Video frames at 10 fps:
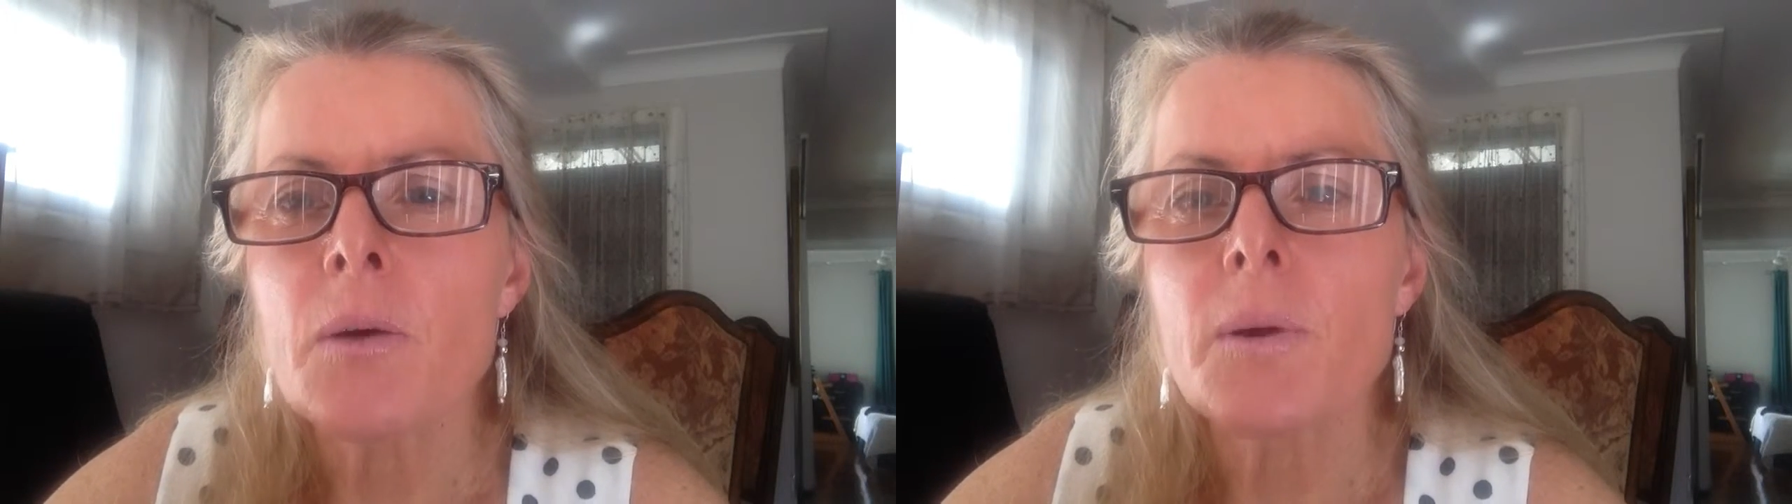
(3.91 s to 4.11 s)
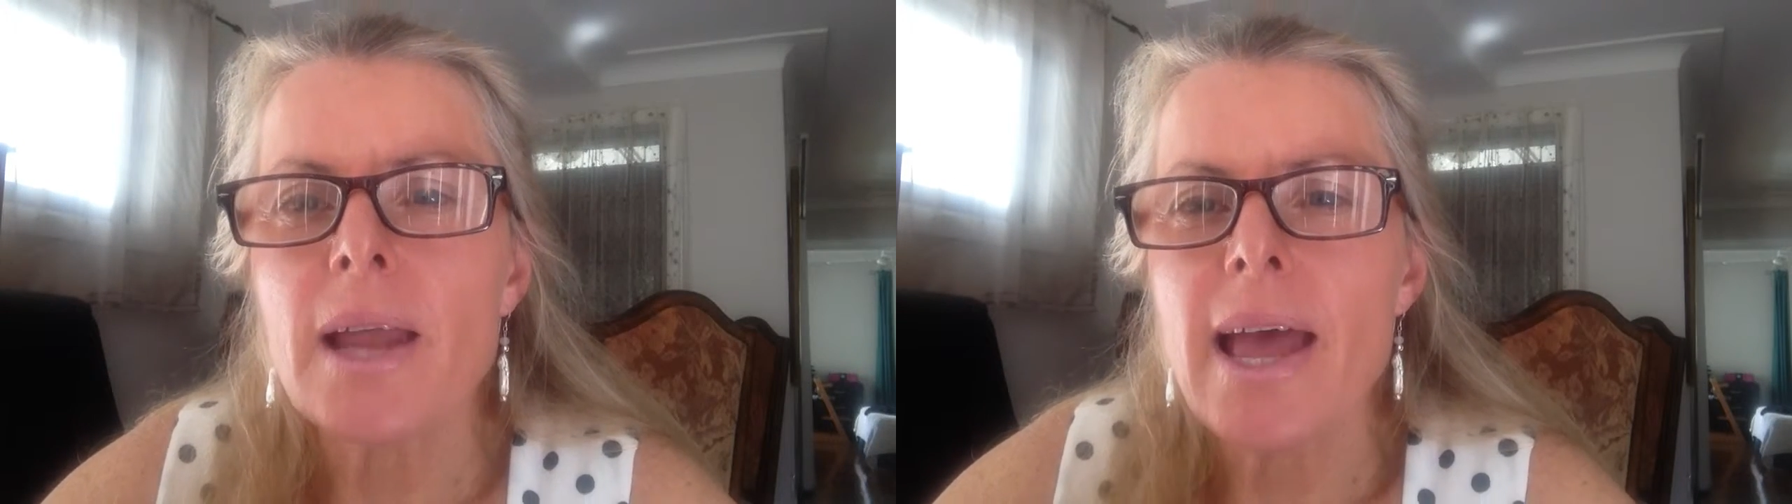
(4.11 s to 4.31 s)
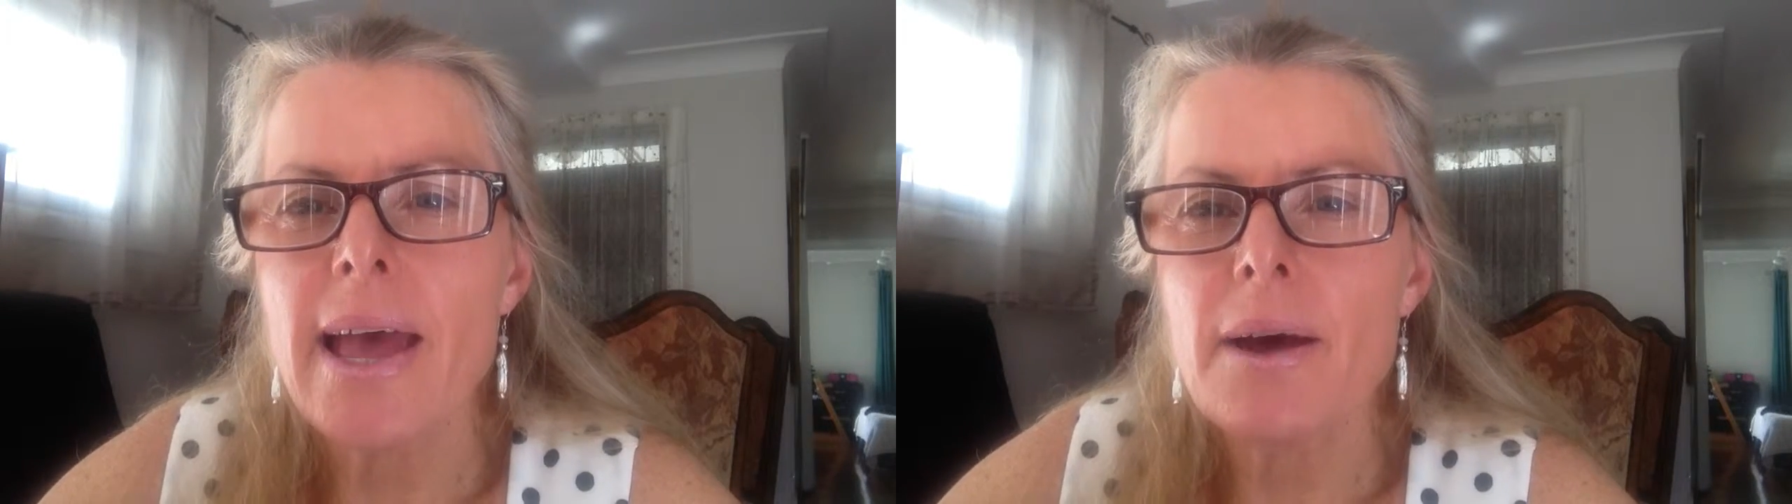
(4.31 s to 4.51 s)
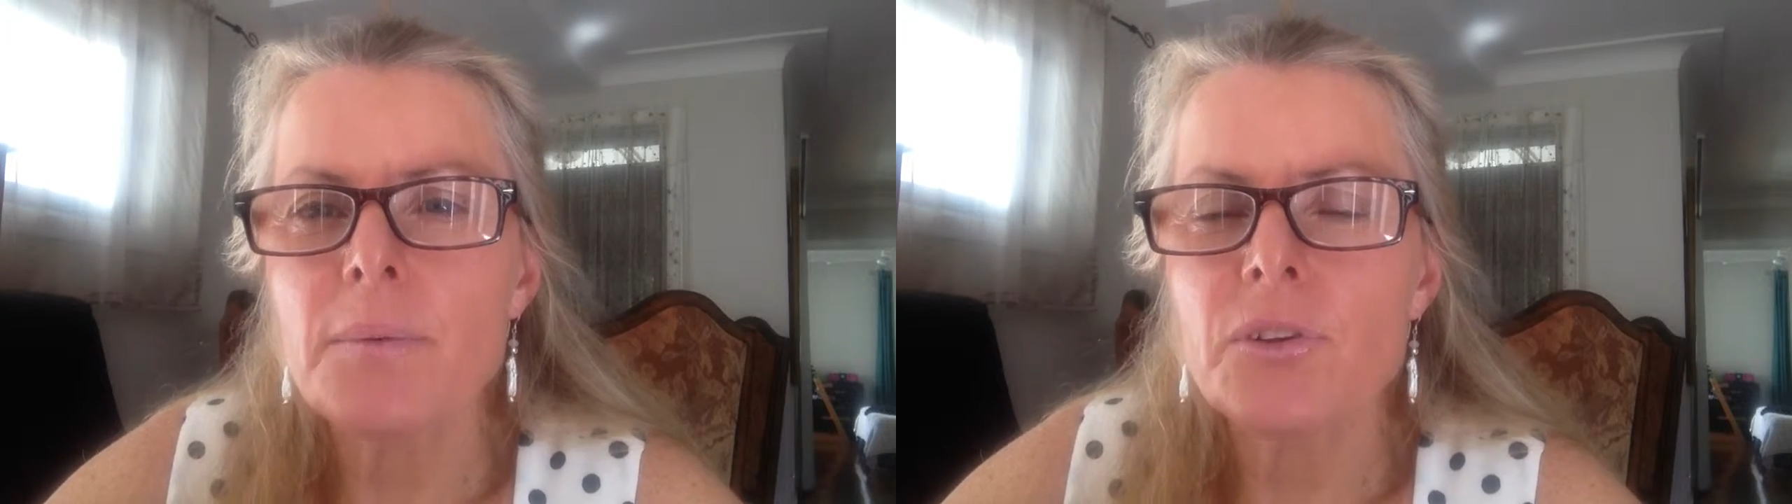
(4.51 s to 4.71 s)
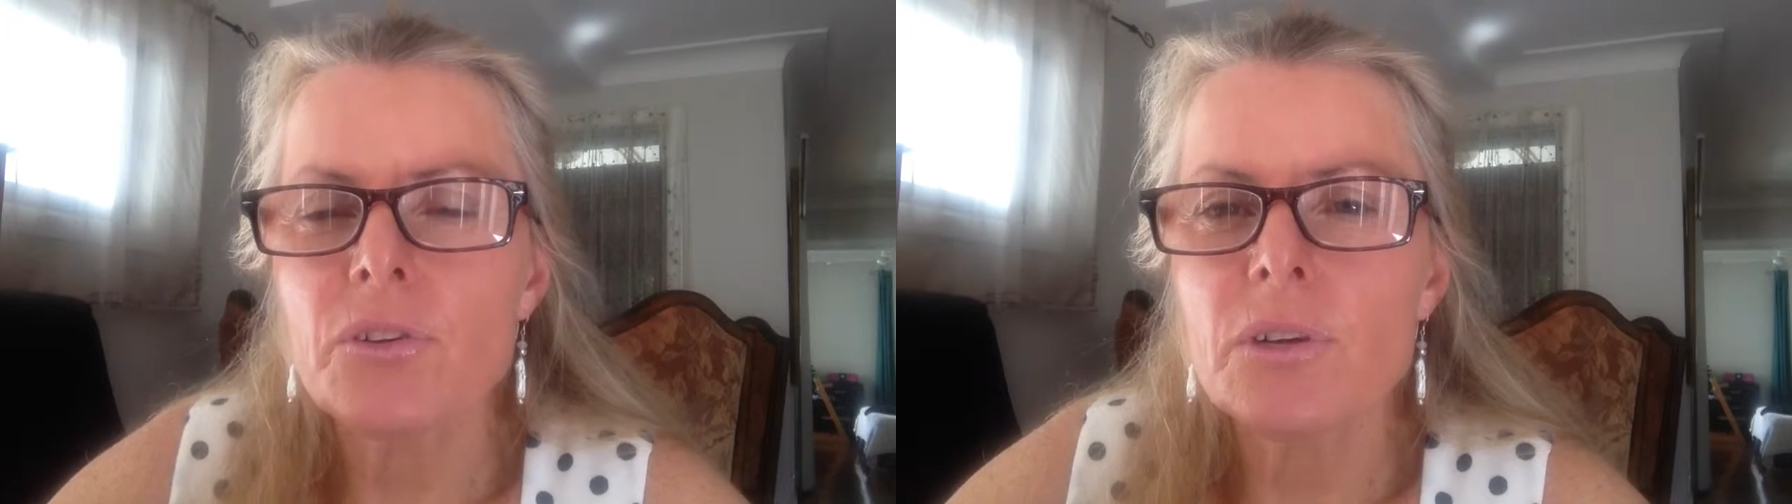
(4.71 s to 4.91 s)
Well, how
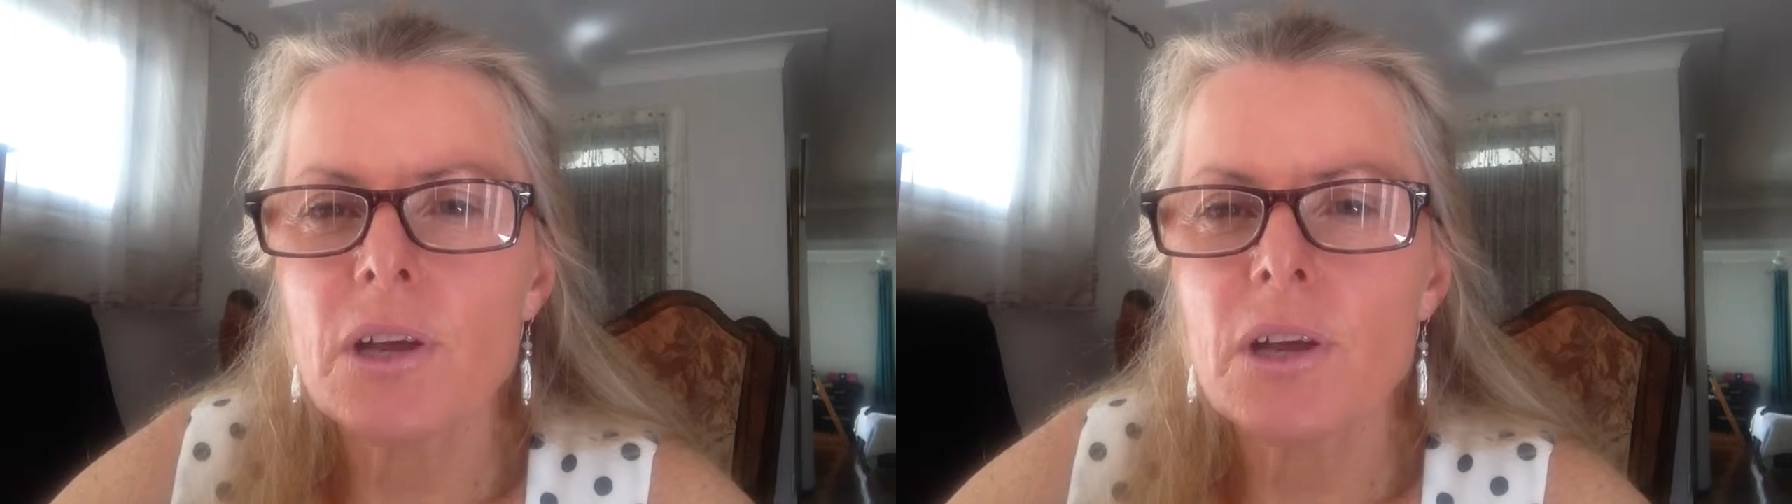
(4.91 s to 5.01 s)
would you